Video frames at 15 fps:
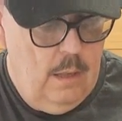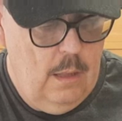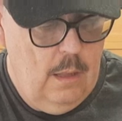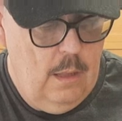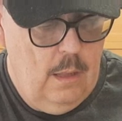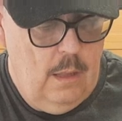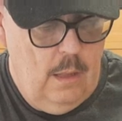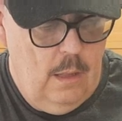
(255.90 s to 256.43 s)

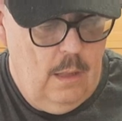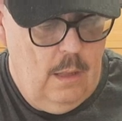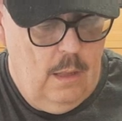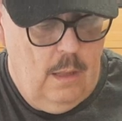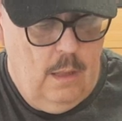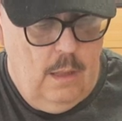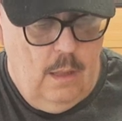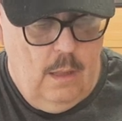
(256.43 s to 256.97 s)

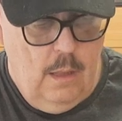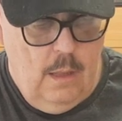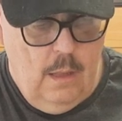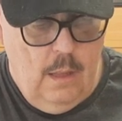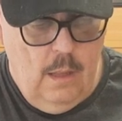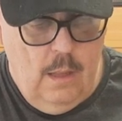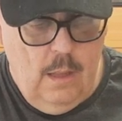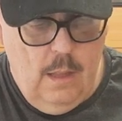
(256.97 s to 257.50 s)

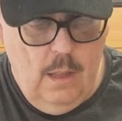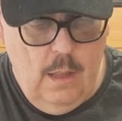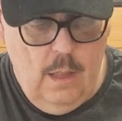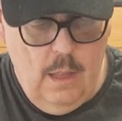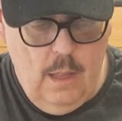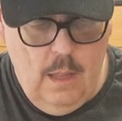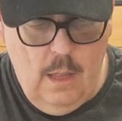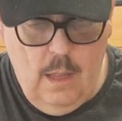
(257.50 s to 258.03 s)

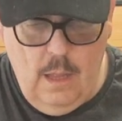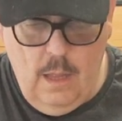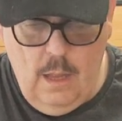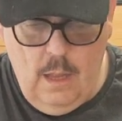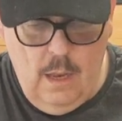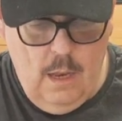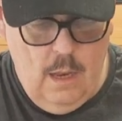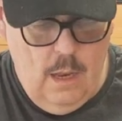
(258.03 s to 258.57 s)

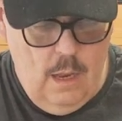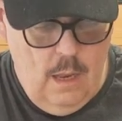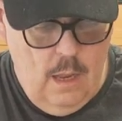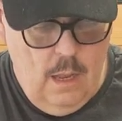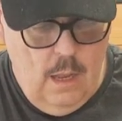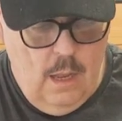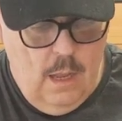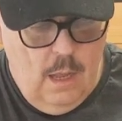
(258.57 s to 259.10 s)

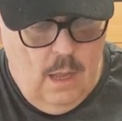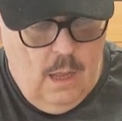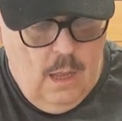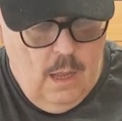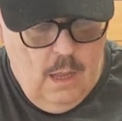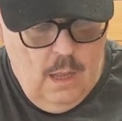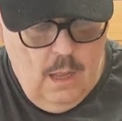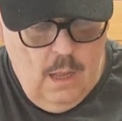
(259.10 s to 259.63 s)

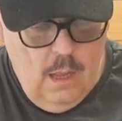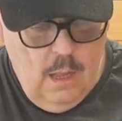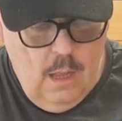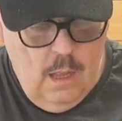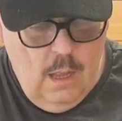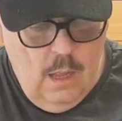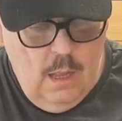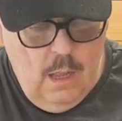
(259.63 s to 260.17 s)

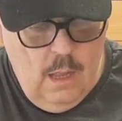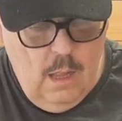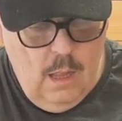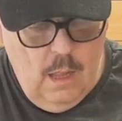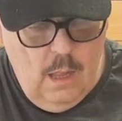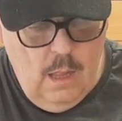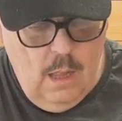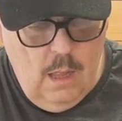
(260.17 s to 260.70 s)

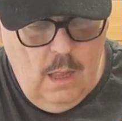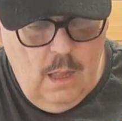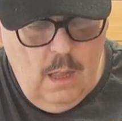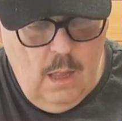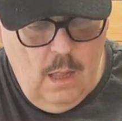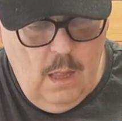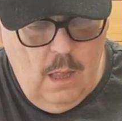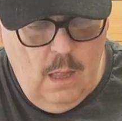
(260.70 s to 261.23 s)

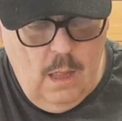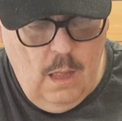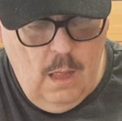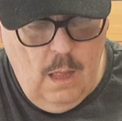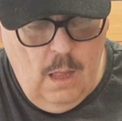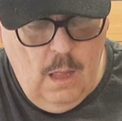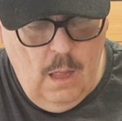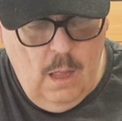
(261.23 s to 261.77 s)

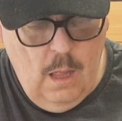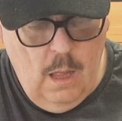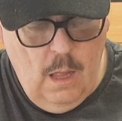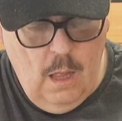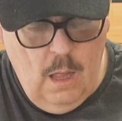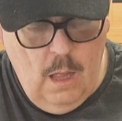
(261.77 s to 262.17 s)
(silence)